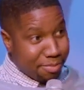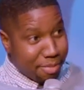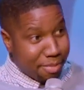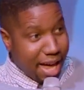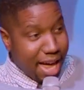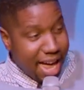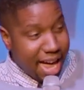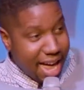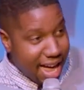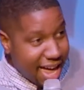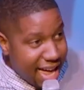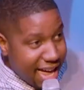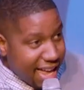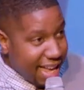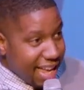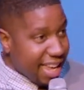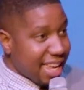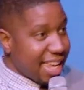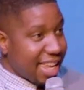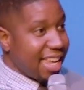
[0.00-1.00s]
Man,
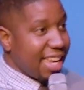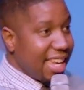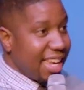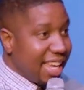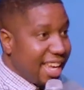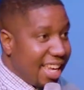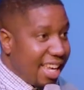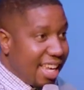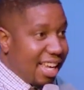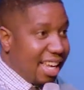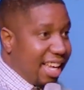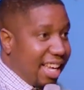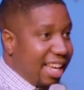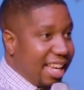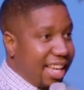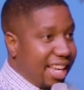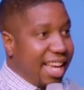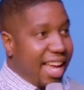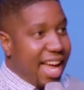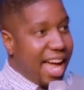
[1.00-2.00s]

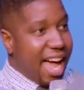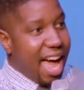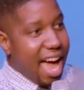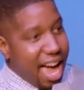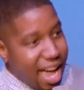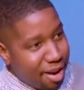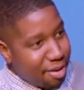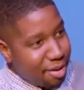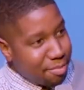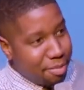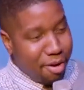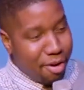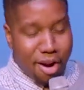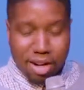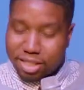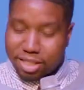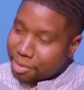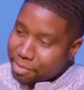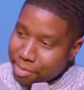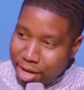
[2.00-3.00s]
Adam,
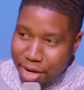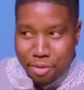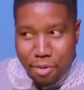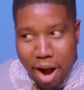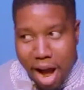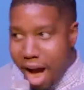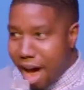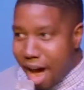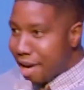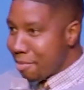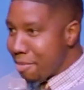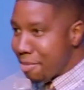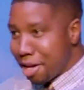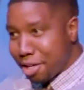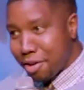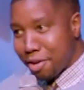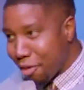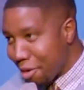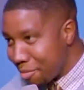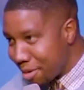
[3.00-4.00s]
boy, it took me a while to
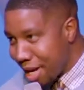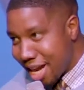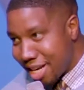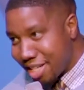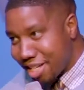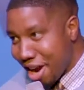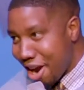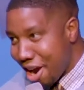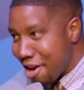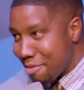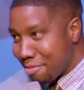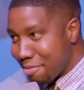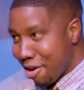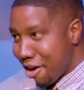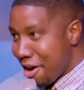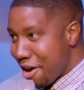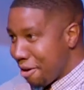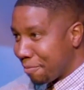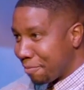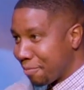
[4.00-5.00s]
make you from that dirt,
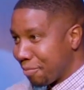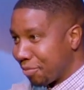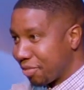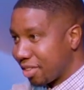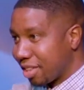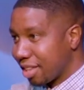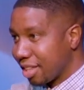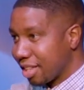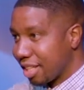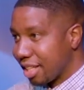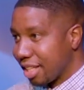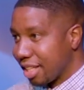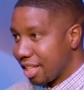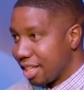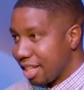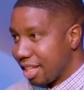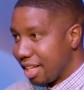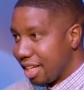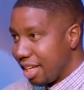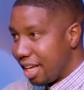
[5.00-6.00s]
boy.
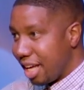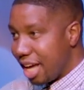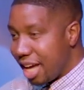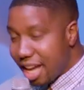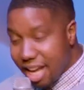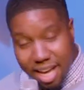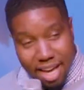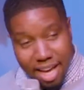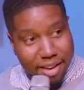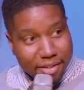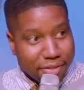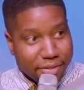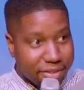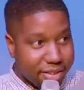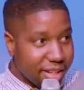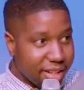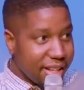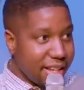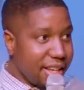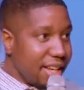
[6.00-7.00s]
Eve,
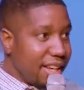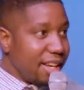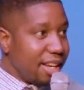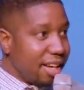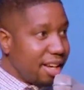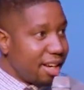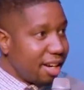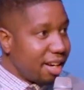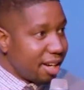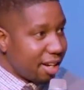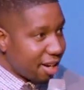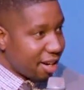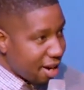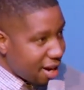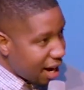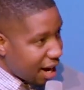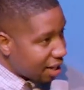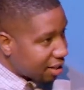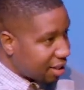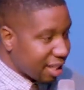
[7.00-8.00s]

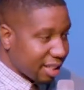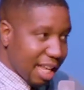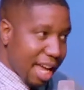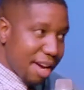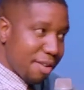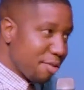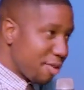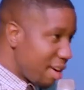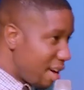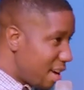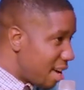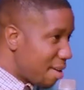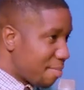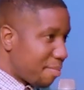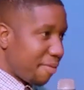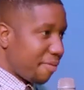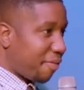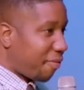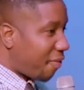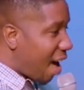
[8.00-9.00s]
girl, I took that
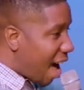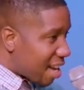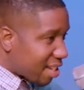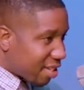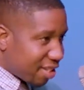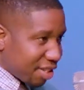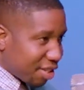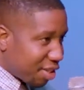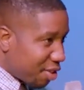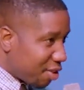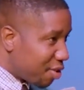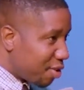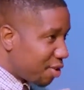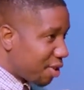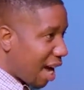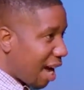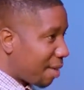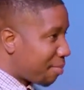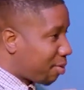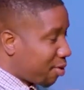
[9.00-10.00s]
rib and fashioned
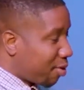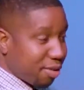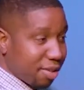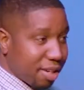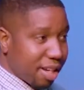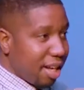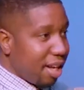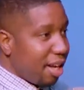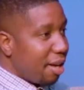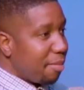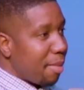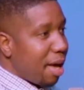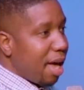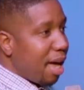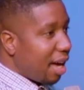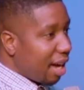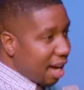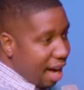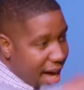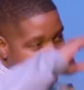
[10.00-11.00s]
you. I,
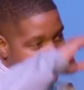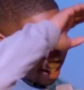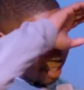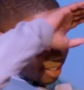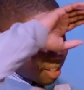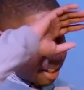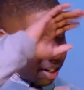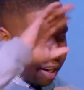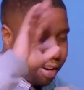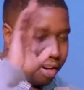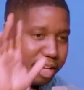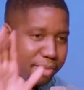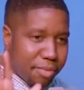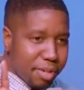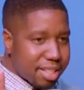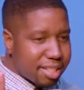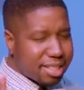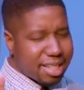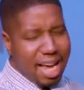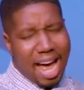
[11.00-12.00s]
man, God, no, he
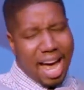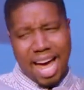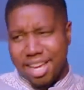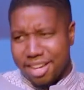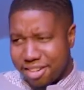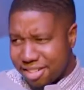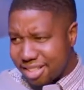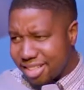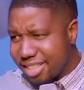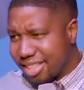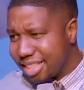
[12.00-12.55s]
wasn't tired.